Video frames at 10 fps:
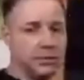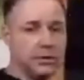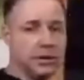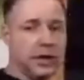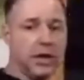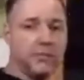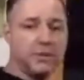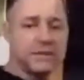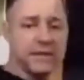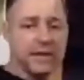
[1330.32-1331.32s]

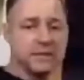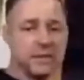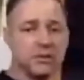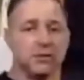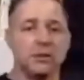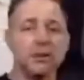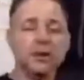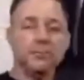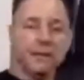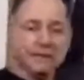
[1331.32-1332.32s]
precise skill. Make
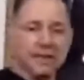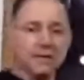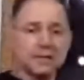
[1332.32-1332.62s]
sense?